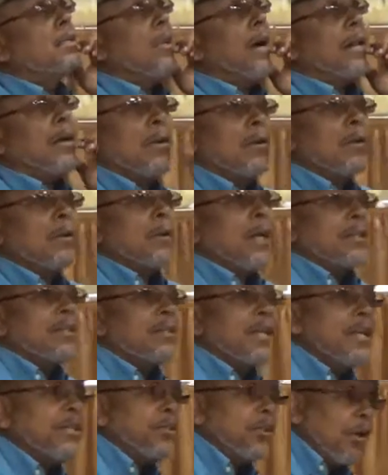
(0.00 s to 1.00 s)
So I don't know that
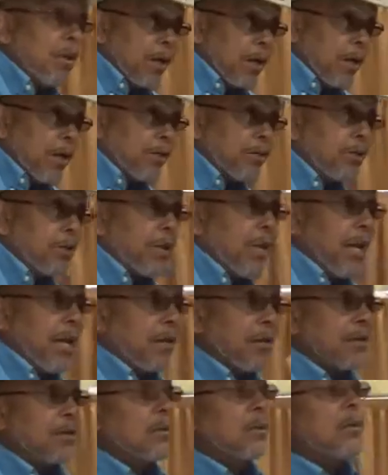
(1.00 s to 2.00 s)
St. George
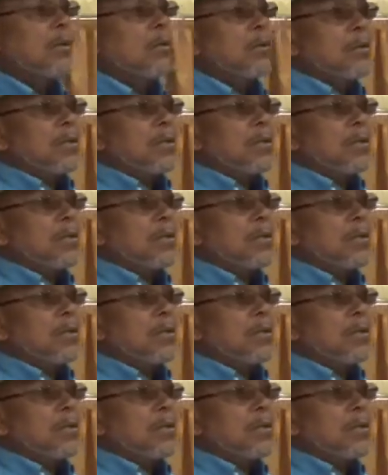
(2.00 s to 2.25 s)
and the school